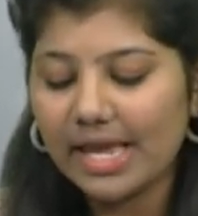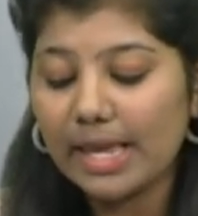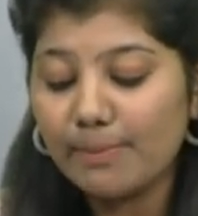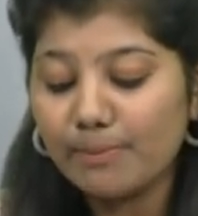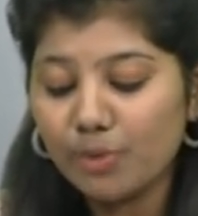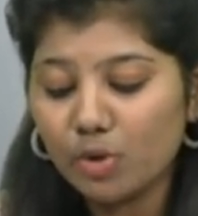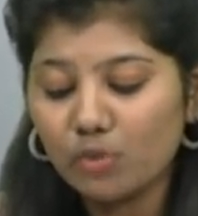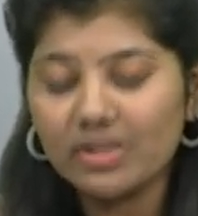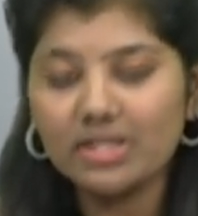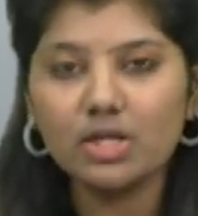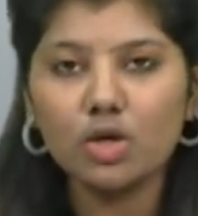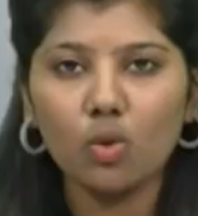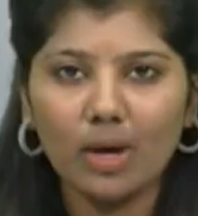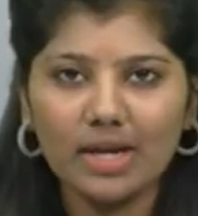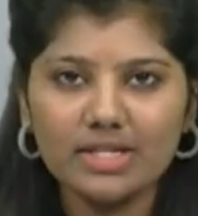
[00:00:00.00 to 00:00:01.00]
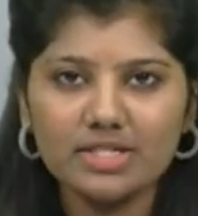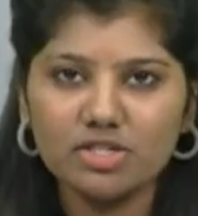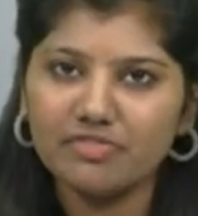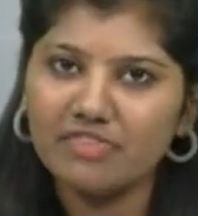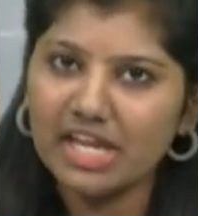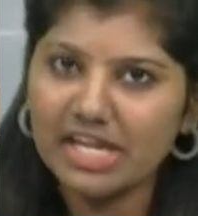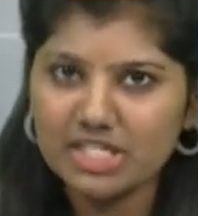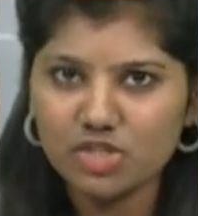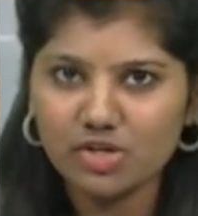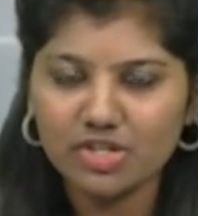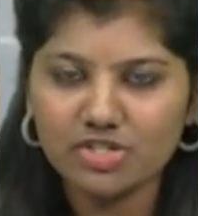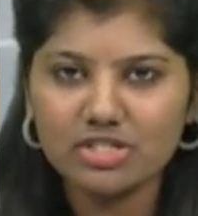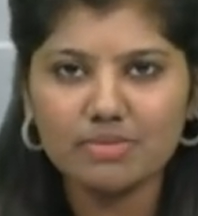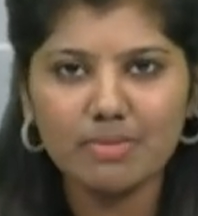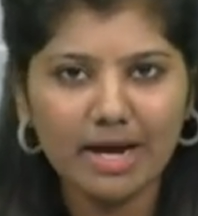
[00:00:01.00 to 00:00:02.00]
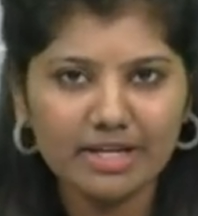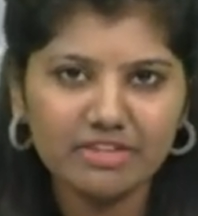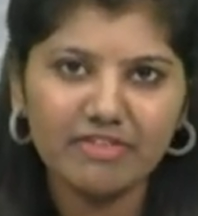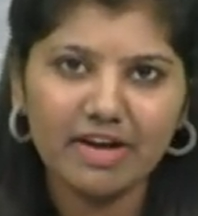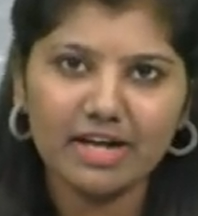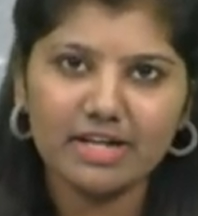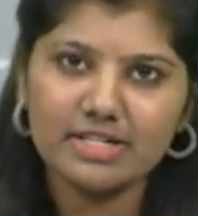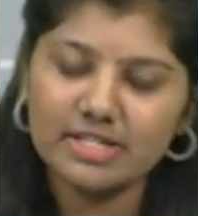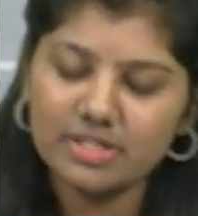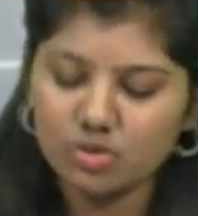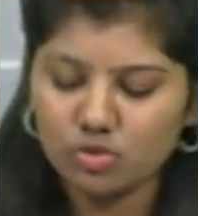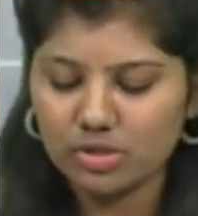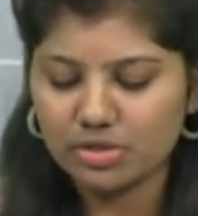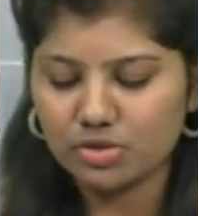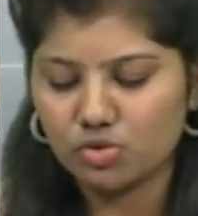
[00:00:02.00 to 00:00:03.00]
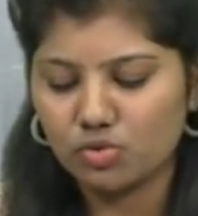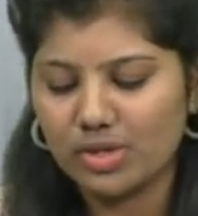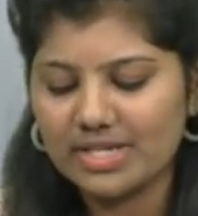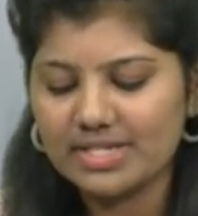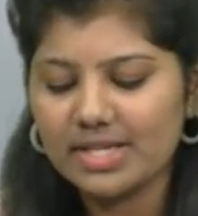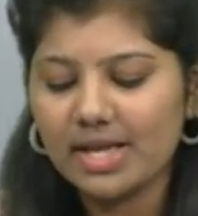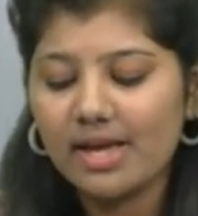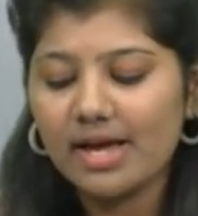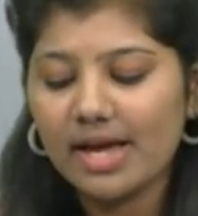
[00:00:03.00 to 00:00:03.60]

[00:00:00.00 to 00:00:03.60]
improving the quality of the instructions by the faculties to the students,